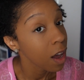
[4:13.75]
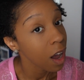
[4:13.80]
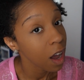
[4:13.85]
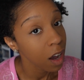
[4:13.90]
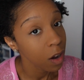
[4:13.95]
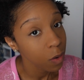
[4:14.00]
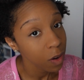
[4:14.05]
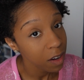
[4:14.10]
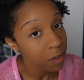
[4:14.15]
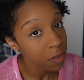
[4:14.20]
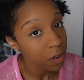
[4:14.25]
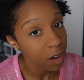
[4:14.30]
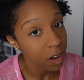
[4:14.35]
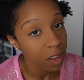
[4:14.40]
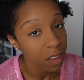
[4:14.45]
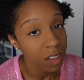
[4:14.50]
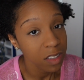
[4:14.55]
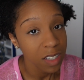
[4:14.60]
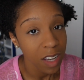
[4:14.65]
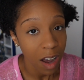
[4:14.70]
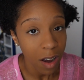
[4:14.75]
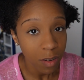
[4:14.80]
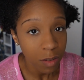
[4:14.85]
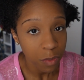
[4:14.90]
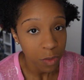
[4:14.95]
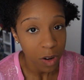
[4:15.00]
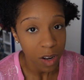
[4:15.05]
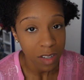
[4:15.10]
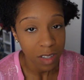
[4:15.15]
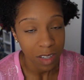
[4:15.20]
However, the
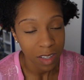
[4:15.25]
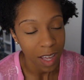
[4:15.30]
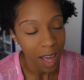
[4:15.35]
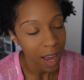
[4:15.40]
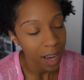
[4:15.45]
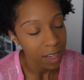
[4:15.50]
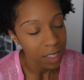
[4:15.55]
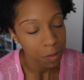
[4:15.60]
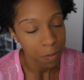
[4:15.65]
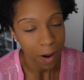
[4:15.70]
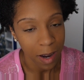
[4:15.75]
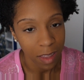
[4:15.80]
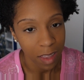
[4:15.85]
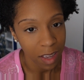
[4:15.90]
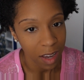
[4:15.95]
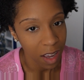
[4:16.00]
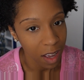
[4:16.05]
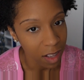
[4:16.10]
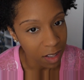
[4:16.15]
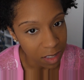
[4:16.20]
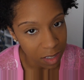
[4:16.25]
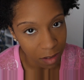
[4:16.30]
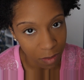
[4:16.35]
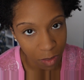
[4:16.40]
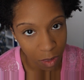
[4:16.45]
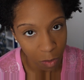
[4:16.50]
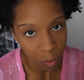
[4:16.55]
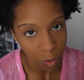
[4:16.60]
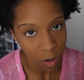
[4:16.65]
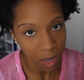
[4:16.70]
downfall to that is by the end
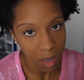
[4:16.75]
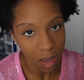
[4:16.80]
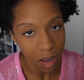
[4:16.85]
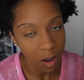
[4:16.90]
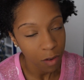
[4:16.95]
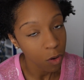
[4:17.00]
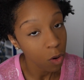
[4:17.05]
of the week,